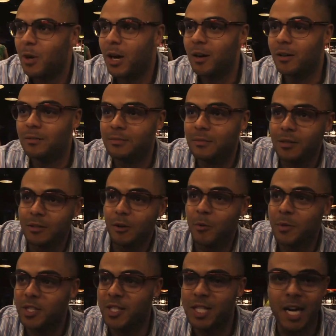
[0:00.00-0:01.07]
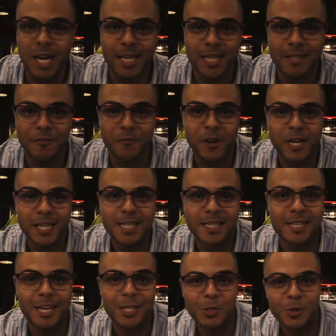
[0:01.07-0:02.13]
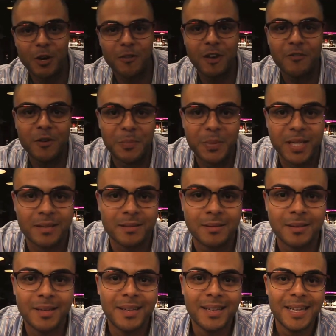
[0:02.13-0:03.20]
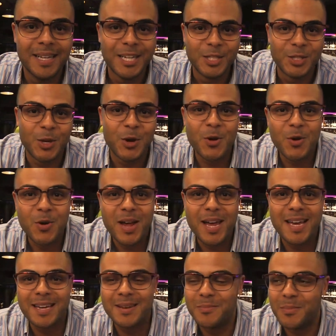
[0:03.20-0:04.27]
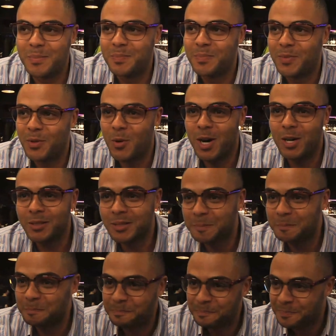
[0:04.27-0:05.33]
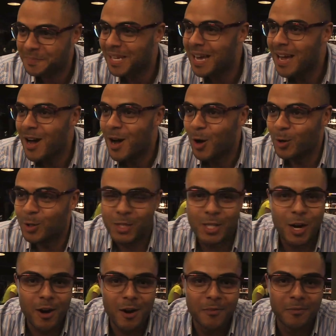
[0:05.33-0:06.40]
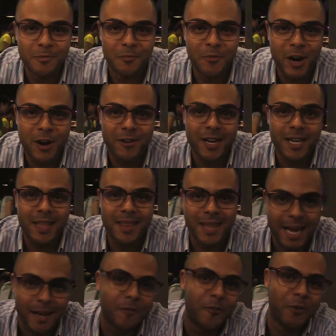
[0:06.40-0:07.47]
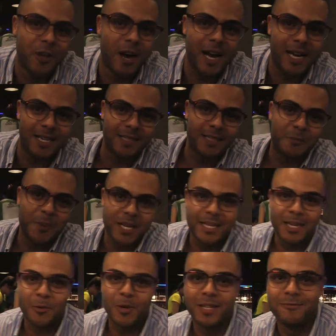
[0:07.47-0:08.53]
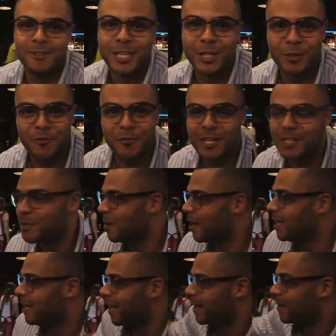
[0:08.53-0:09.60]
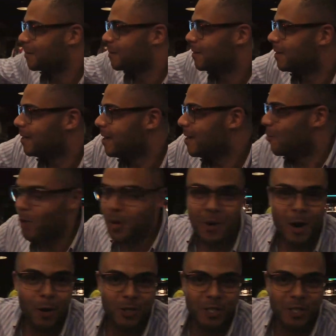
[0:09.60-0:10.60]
Almost certainly the friendliest country I've ever been to in the world. Also, I'm very thankful that I can spend it with really good friends of mine, like one of my